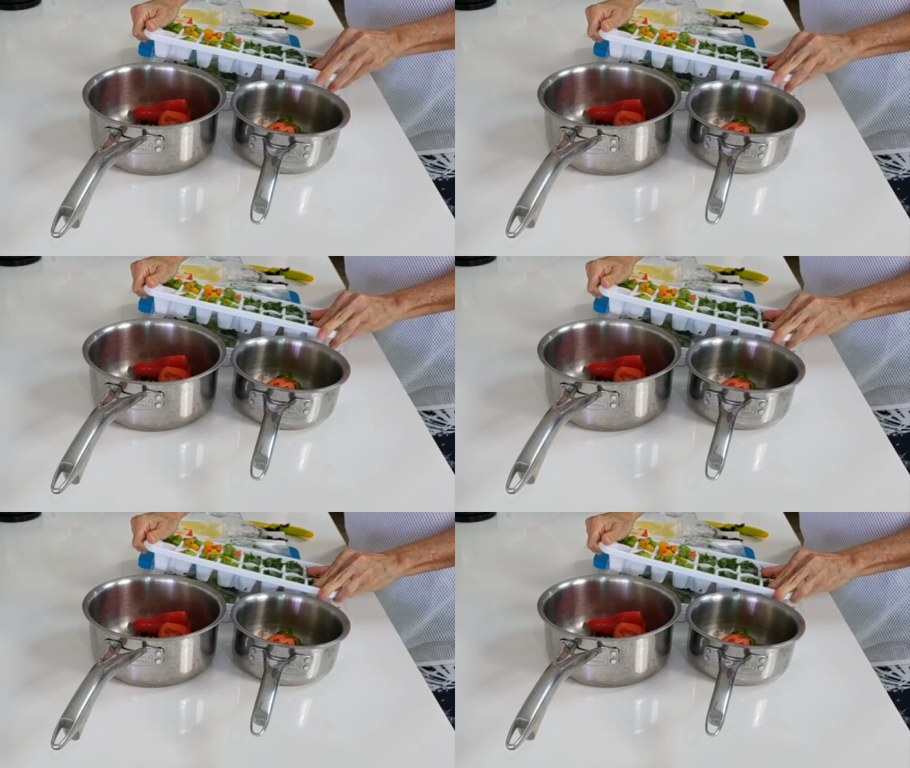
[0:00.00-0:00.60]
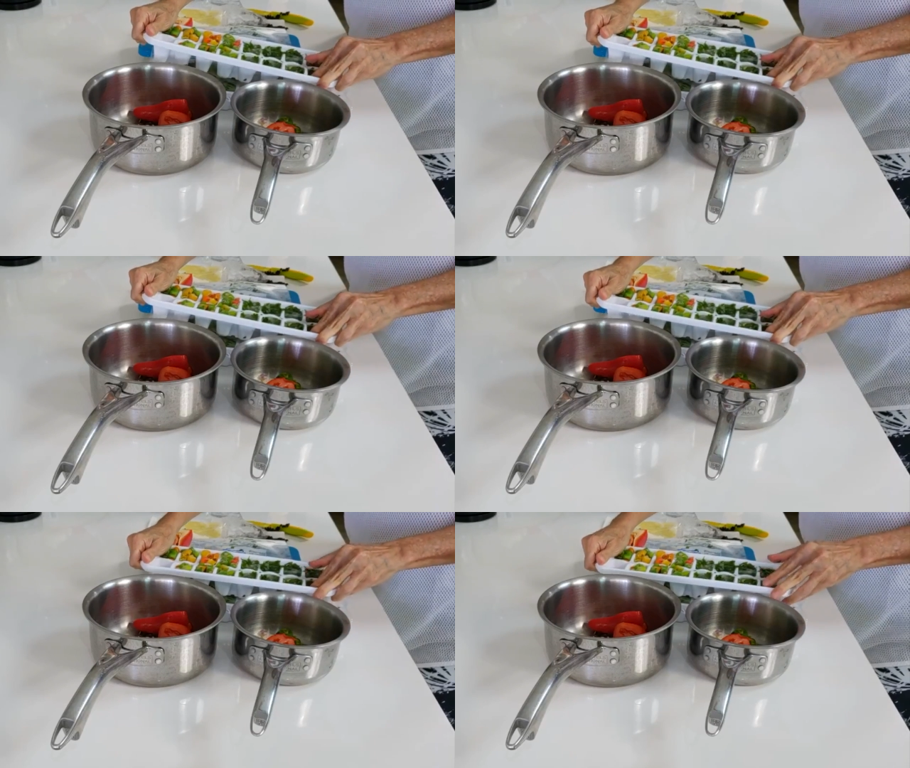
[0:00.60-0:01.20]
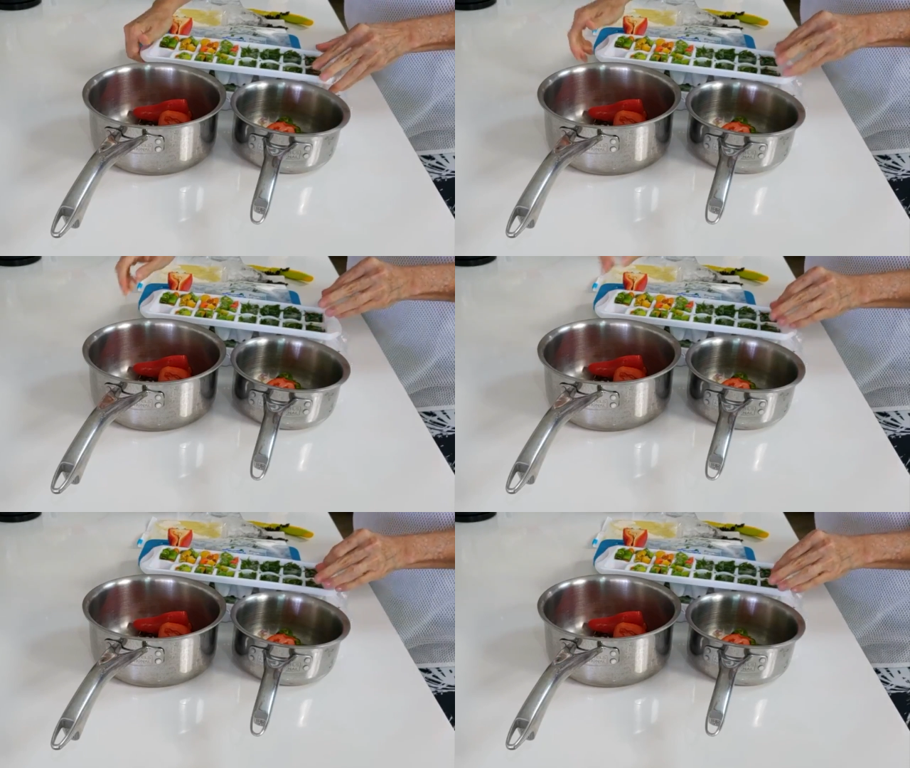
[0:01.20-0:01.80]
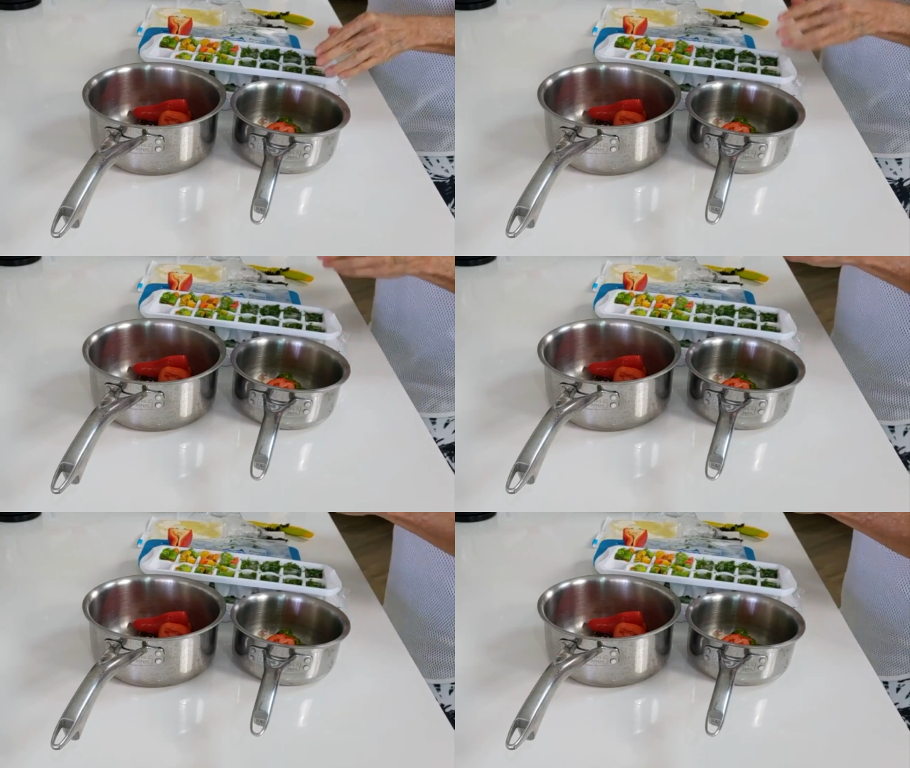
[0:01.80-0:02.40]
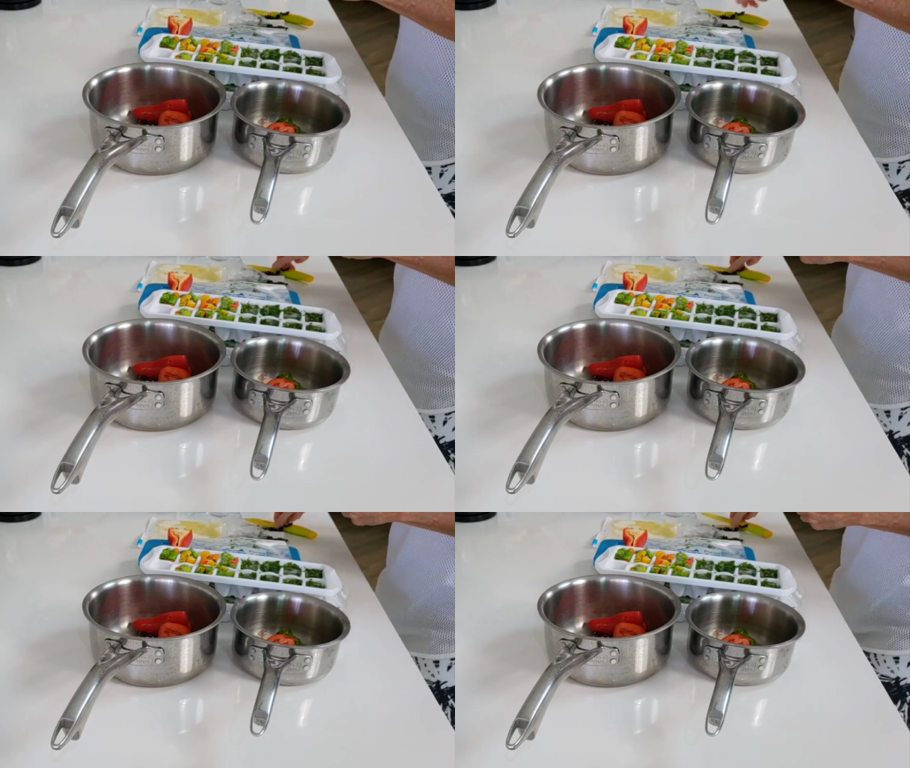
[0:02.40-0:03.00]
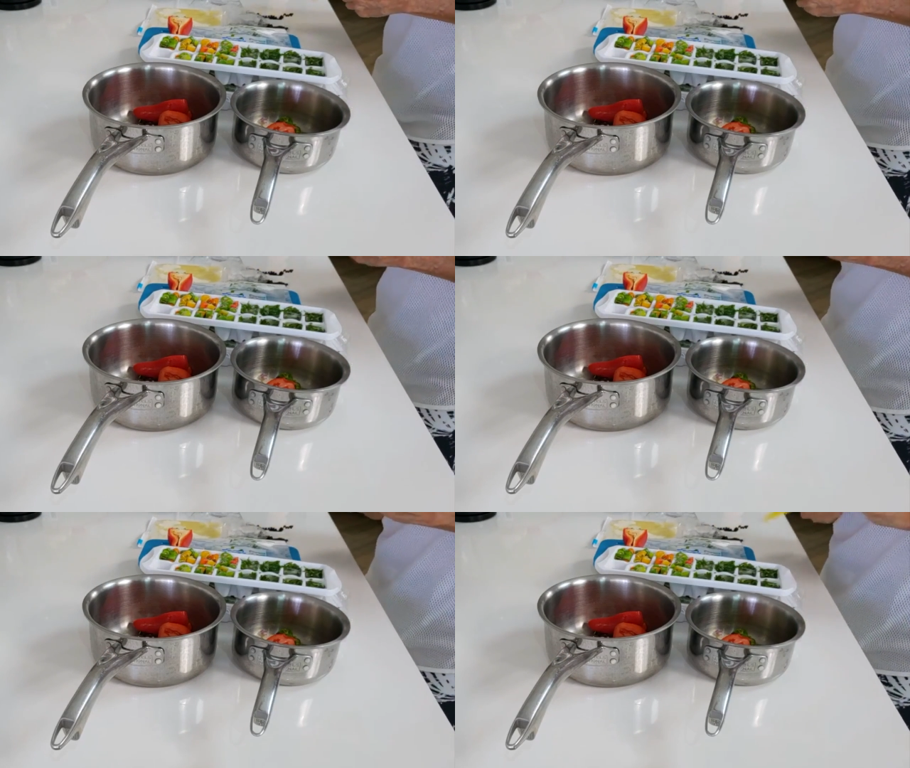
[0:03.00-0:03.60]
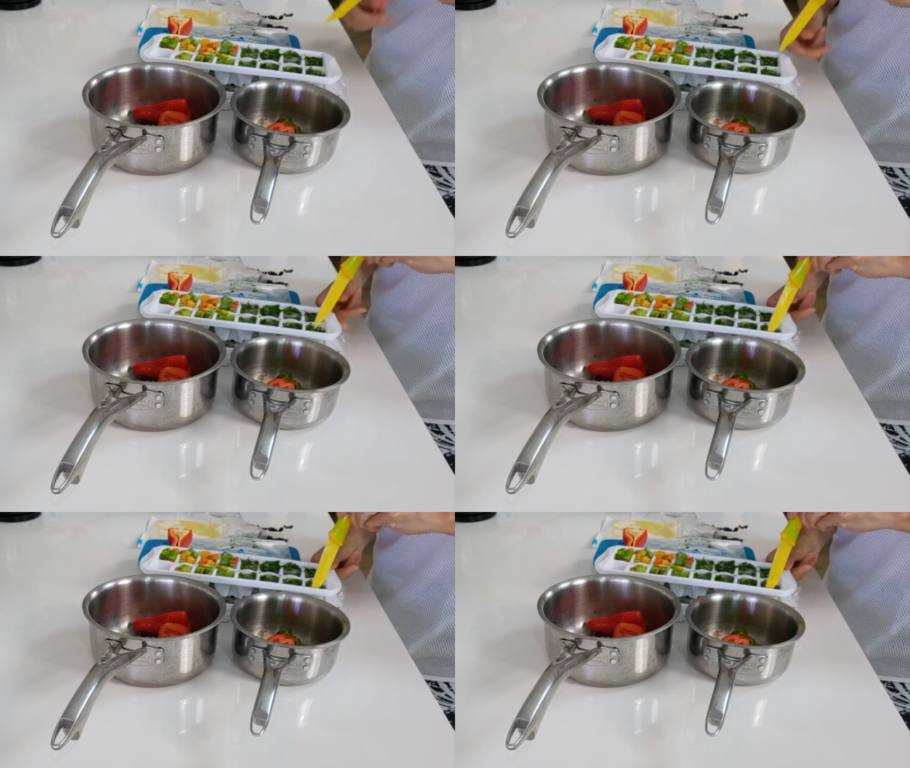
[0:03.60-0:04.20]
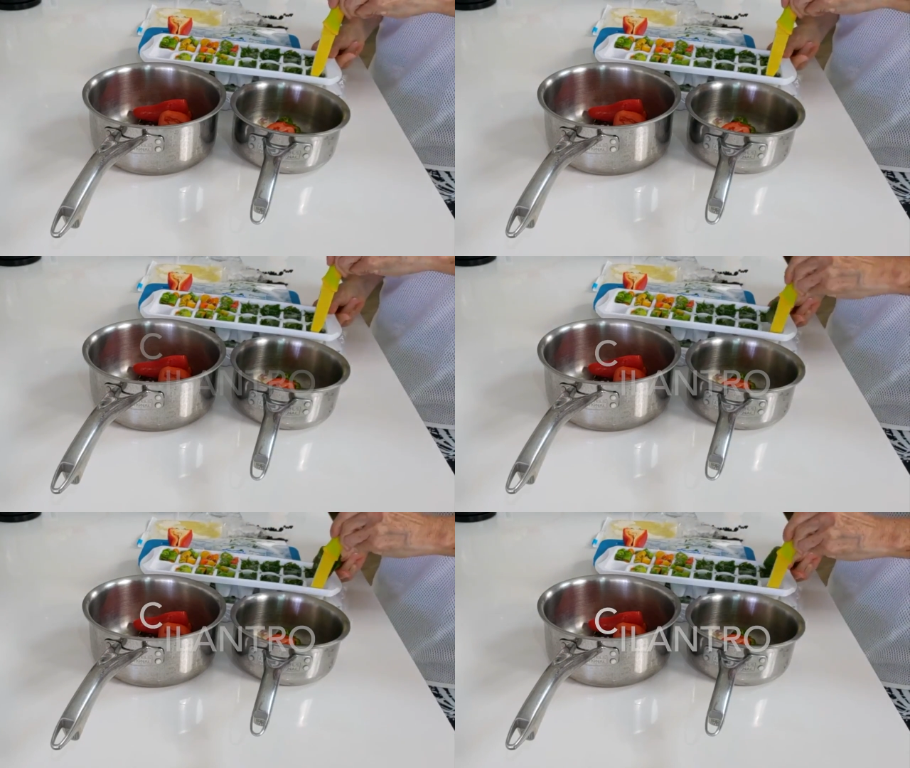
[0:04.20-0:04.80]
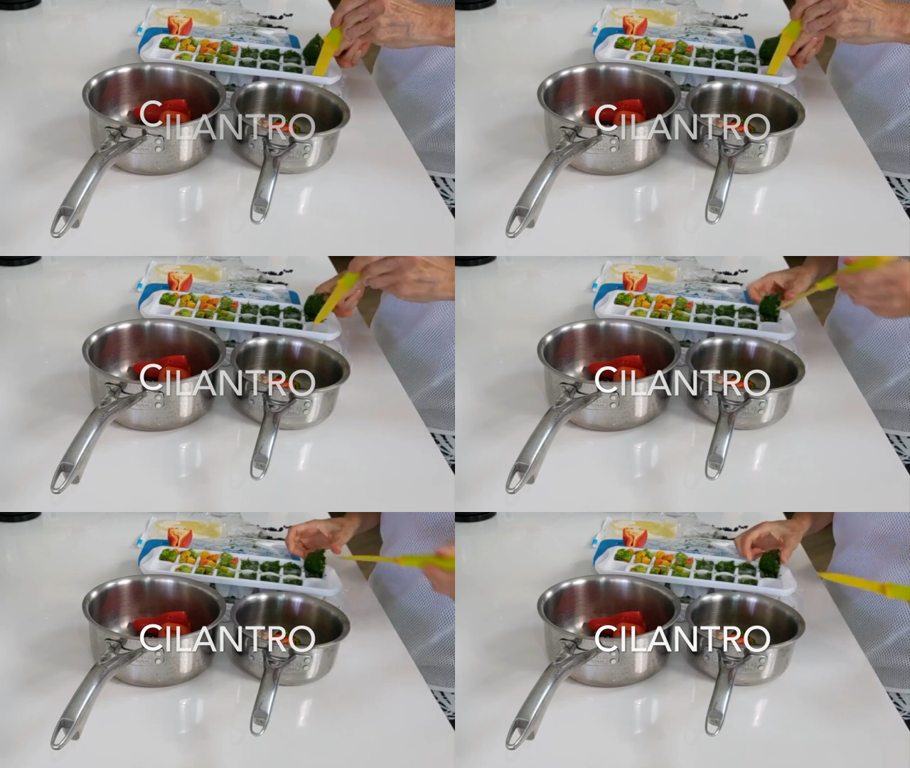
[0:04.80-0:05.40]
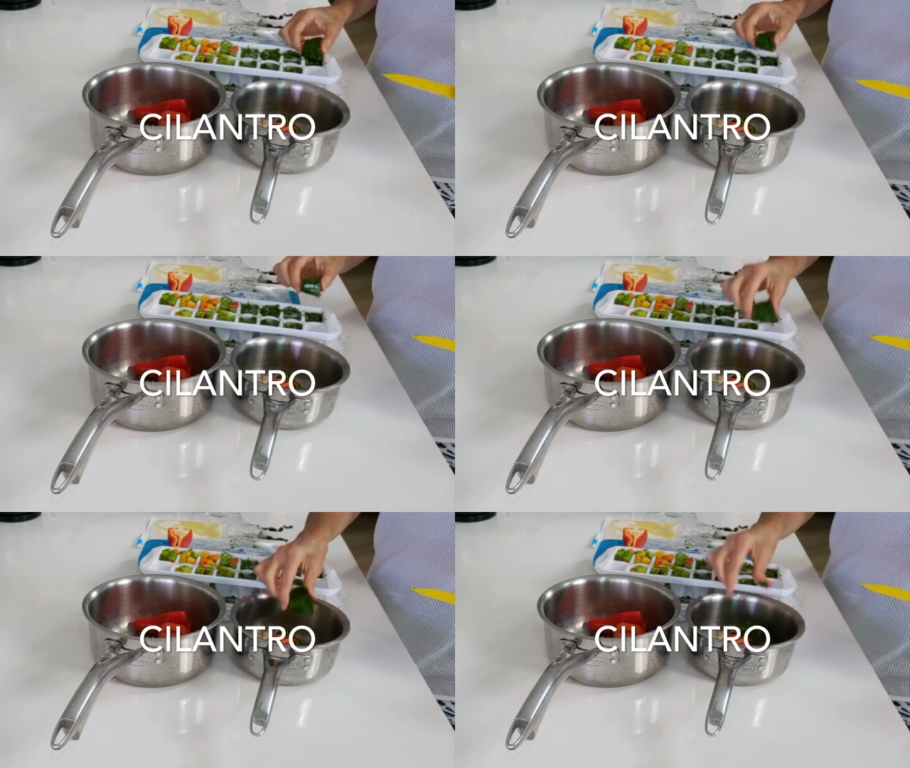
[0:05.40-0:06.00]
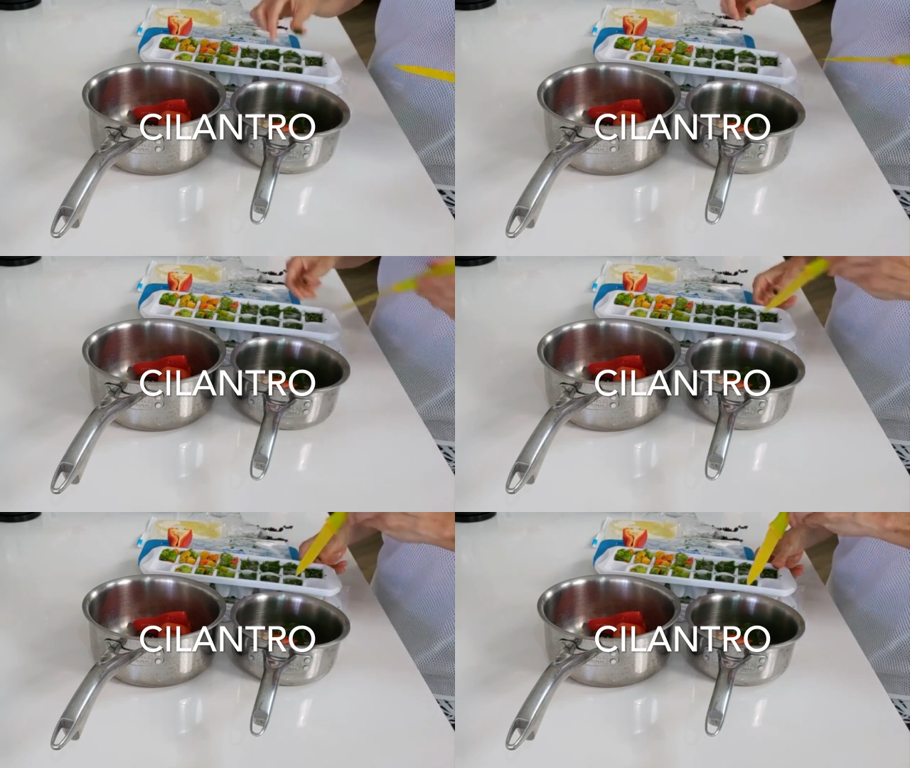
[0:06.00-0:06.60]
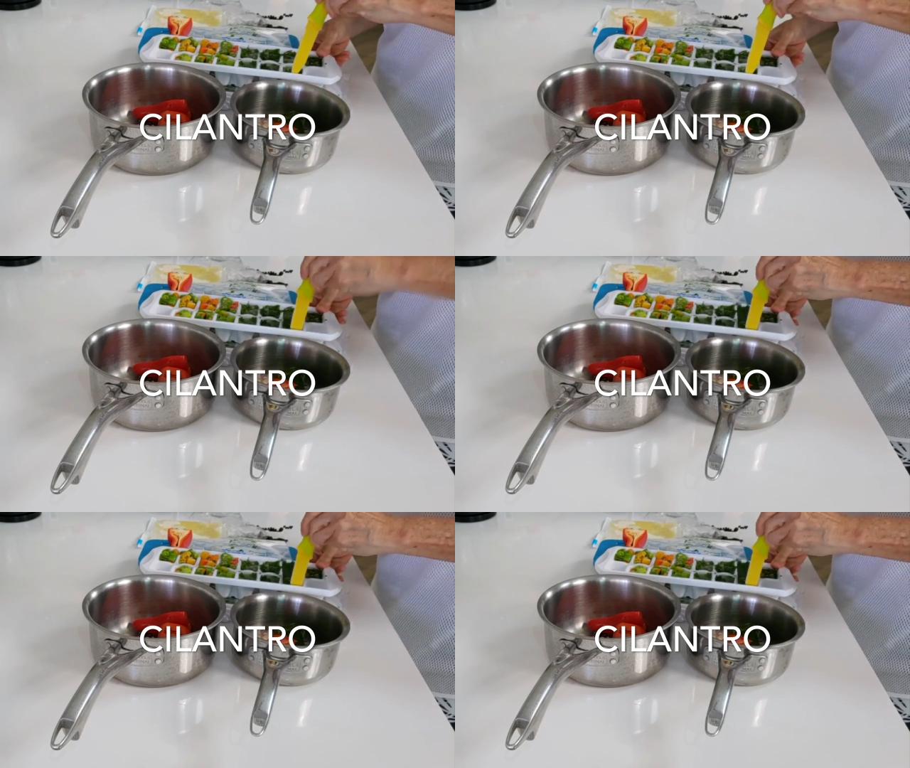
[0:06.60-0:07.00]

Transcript: [unreadable: no face in view]